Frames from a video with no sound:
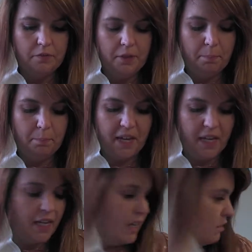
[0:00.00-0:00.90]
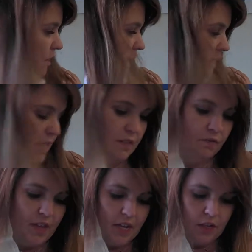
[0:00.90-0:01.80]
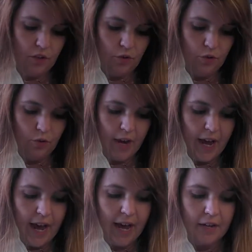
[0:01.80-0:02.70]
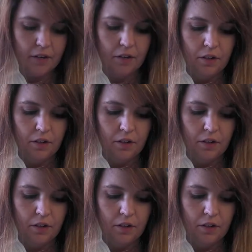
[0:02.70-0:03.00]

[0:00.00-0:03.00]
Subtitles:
the big lesson that you had